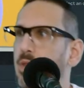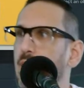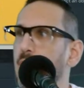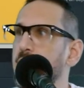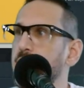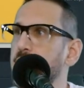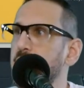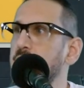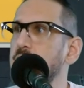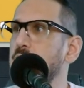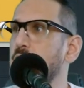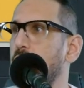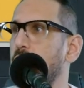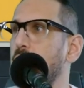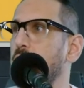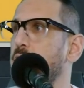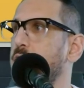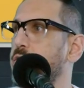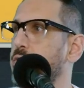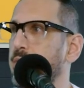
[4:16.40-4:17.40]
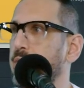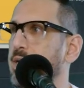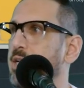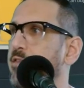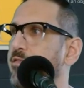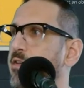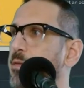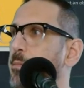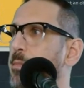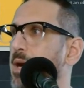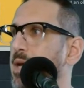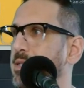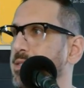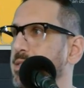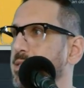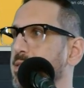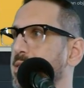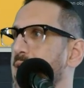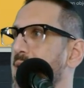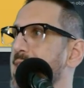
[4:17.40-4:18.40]
These are 3 different
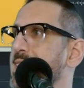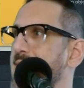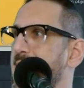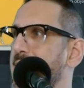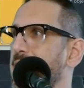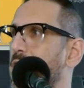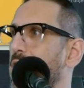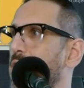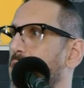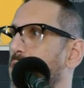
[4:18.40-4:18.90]
buttons, and they are